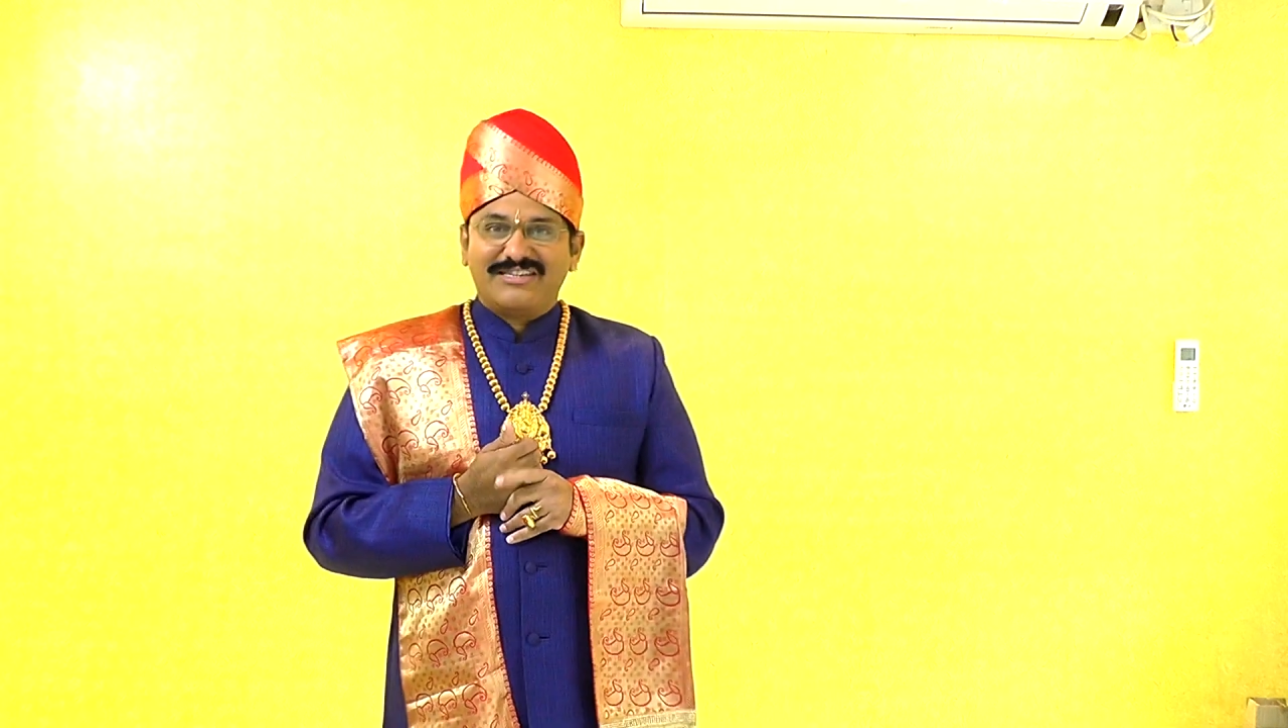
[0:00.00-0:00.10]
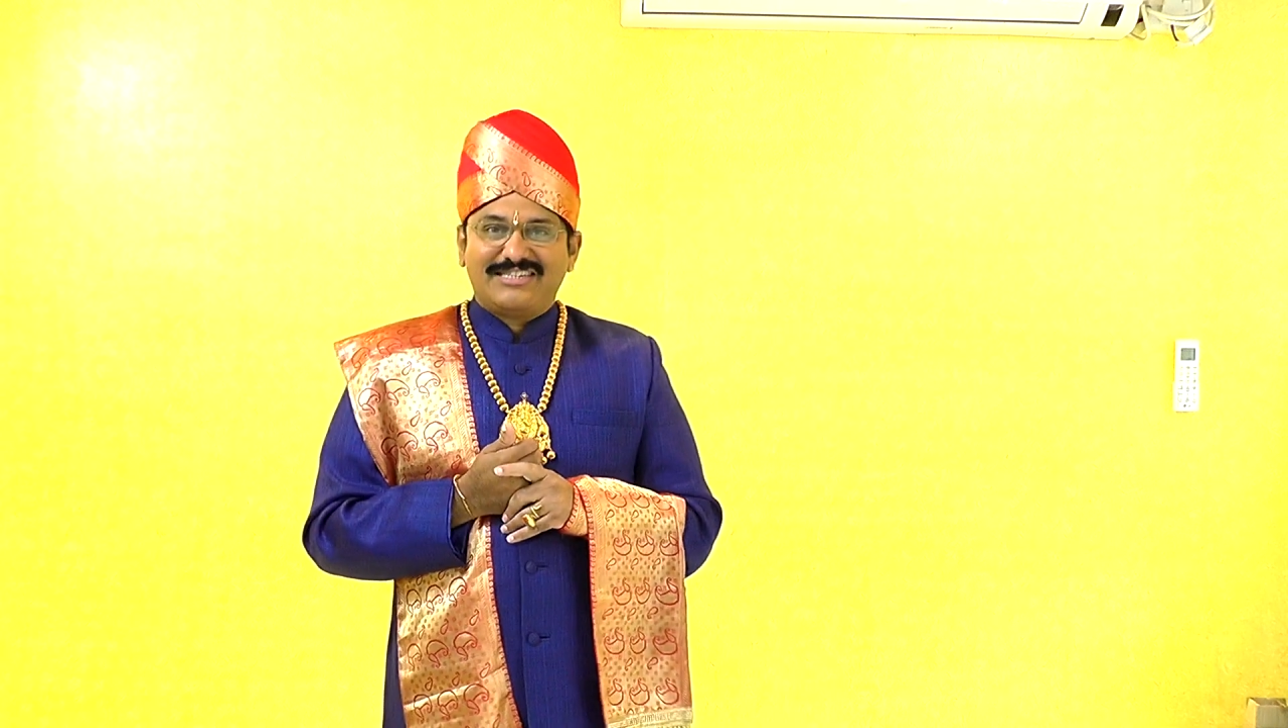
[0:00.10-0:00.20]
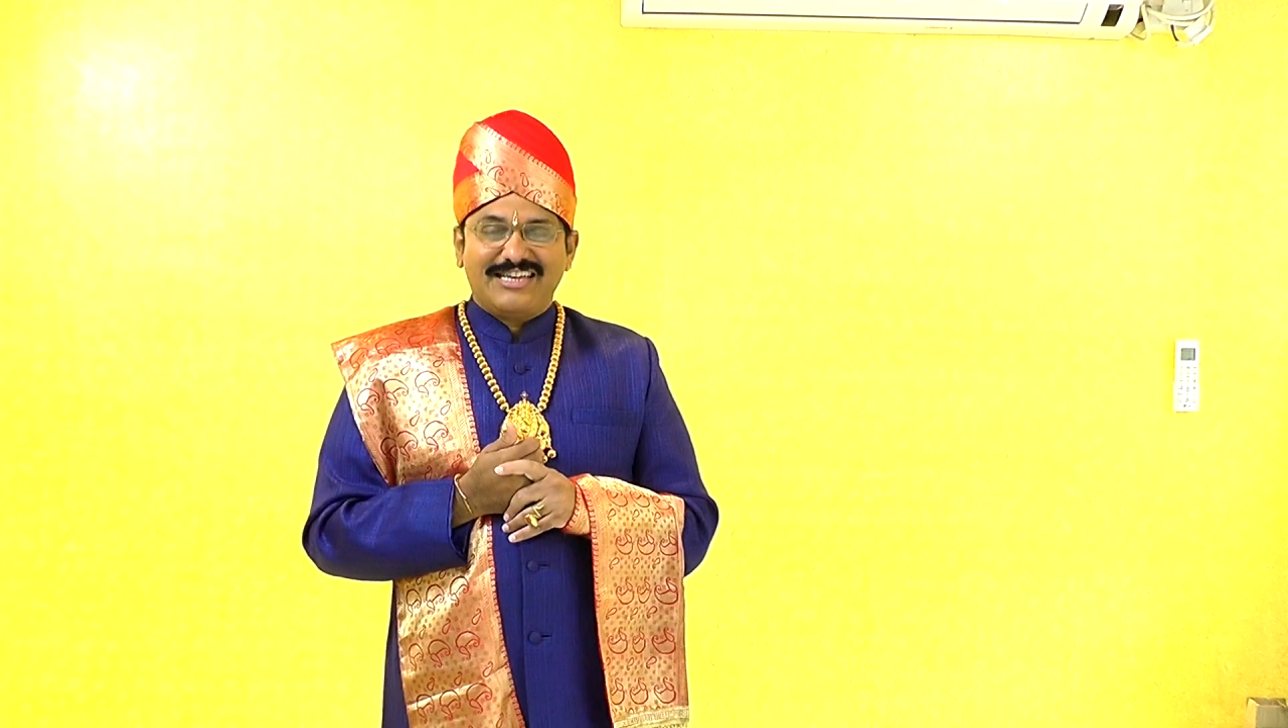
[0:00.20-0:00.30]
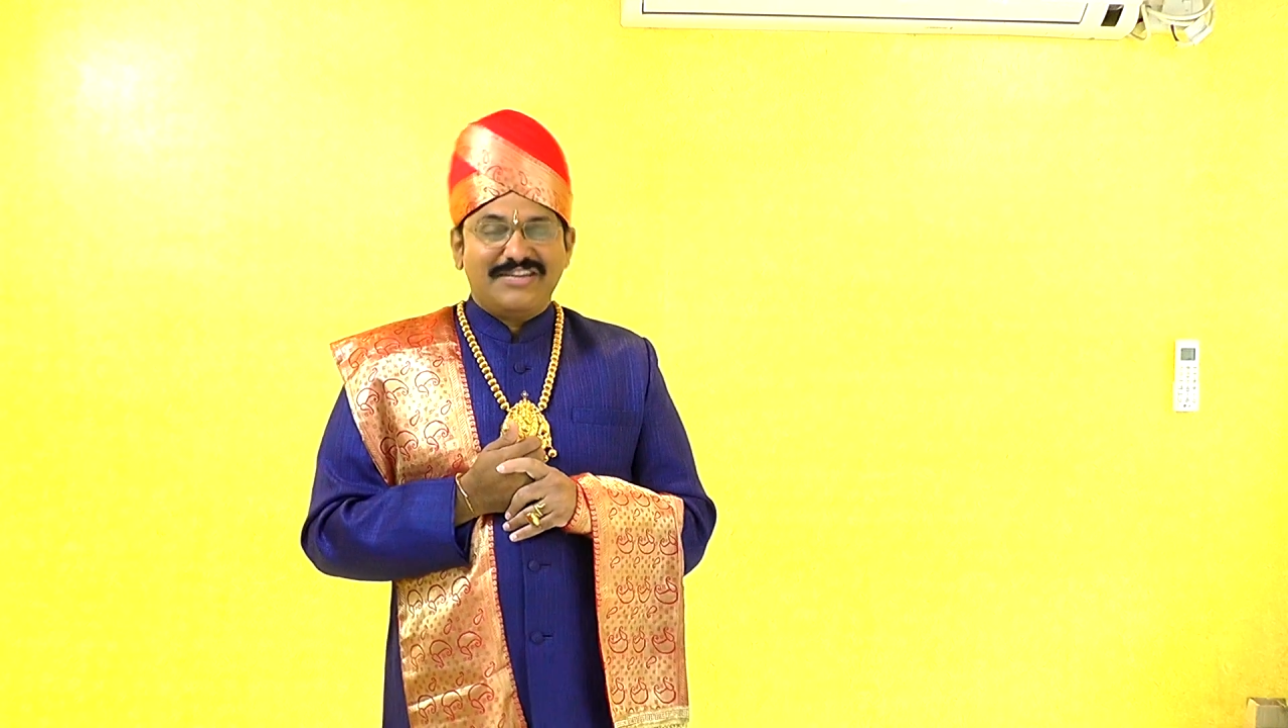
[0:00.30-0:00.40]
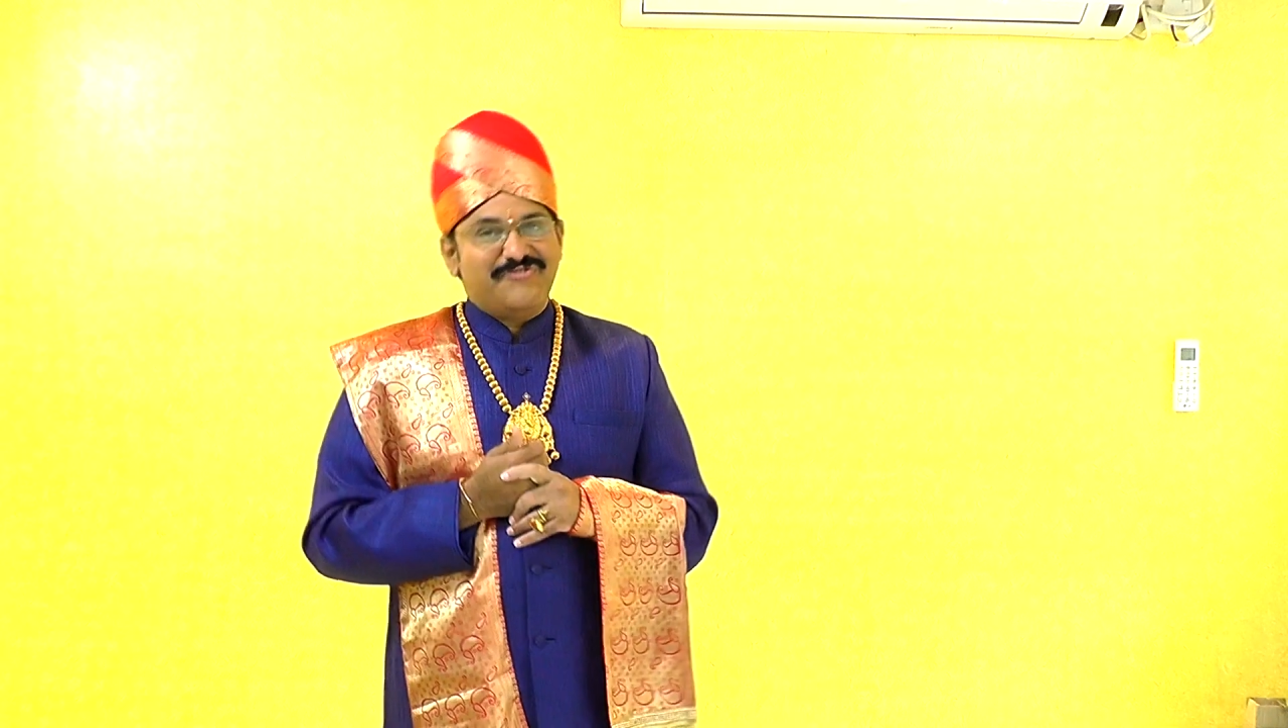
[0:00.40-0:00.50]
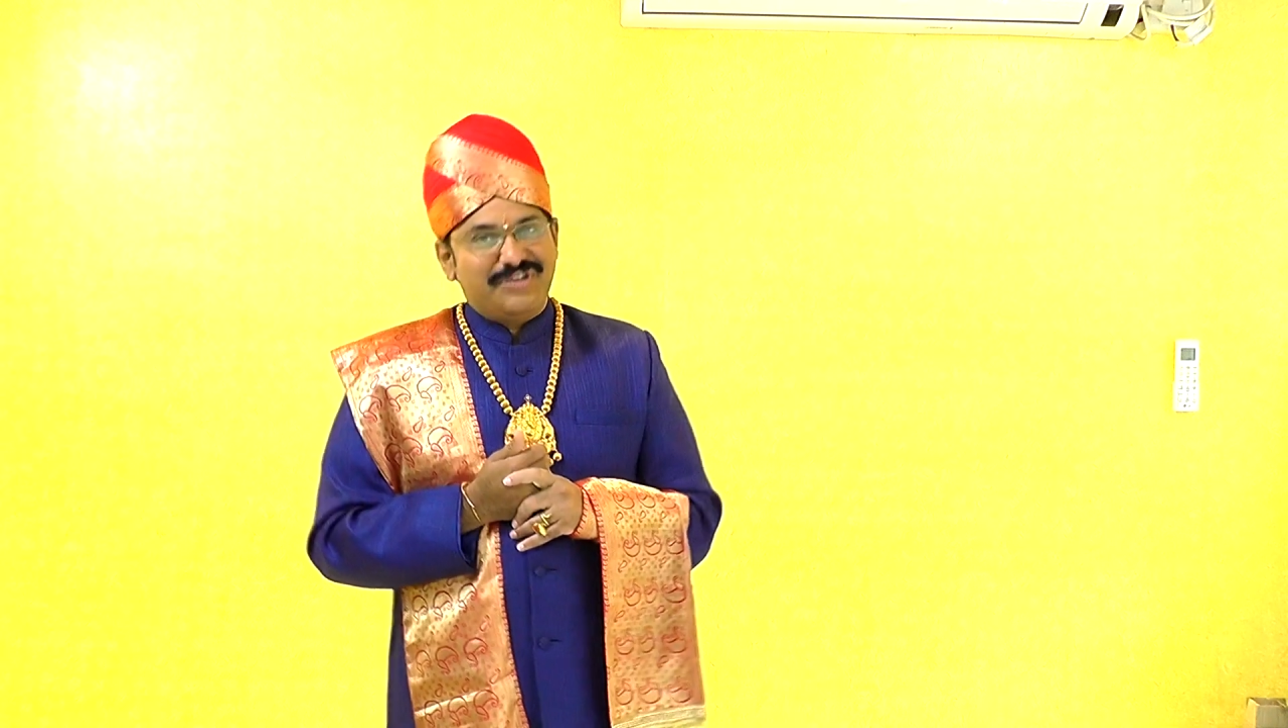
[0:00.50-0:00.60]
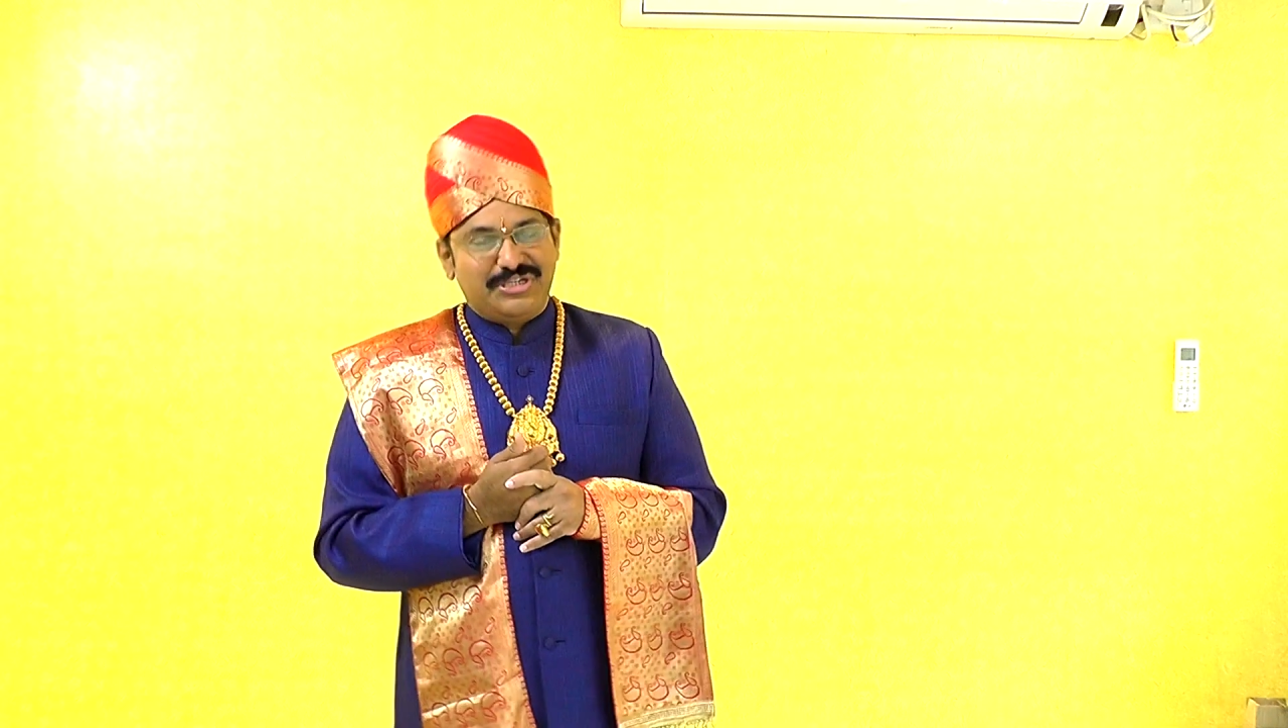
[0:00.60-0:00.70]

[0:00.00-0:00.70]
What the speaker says: machine